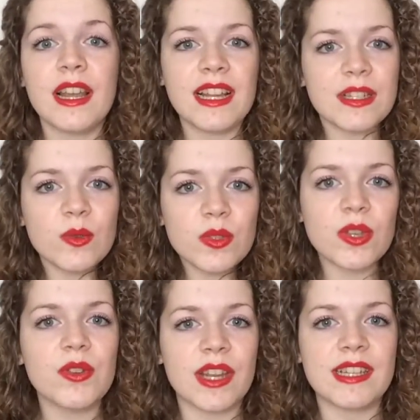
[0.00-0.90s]
It's
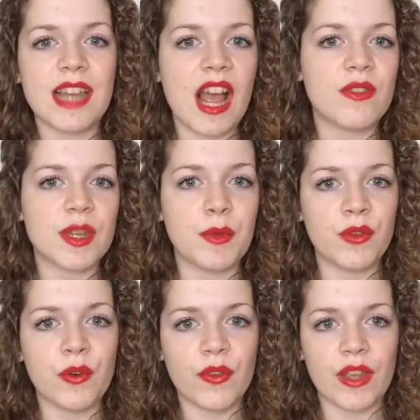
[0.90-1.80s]
also nice to have some of
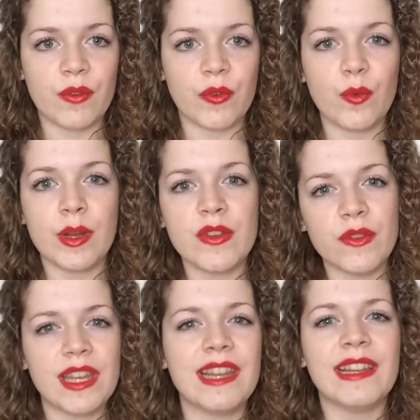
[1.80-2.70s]
your favourite for when you're
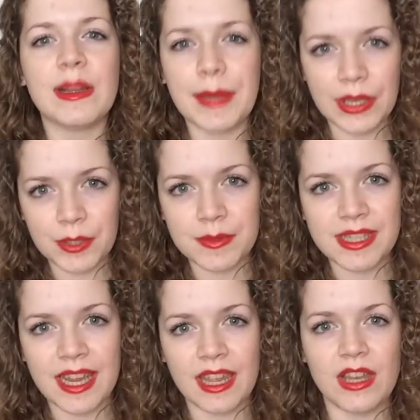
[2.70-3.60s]
feeling a little bit
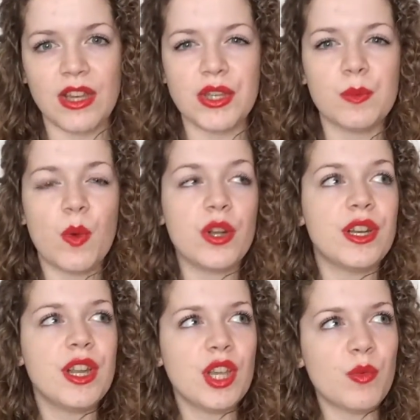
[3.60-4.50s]
homesick and
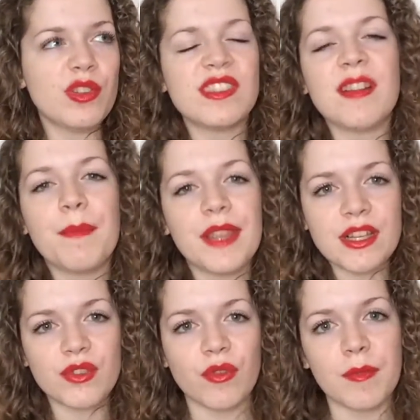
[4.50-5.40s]
you want something
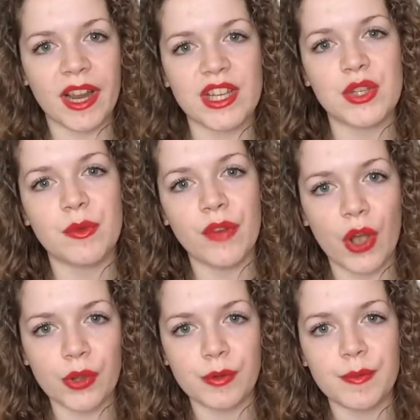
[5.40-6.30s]
to remind you of
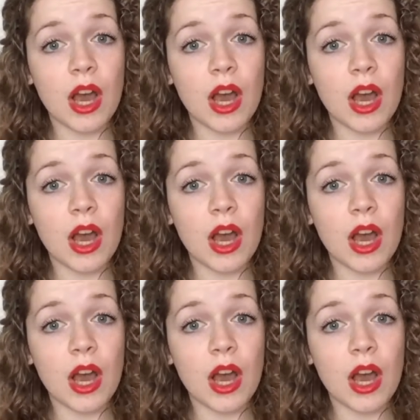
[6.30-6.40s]
home.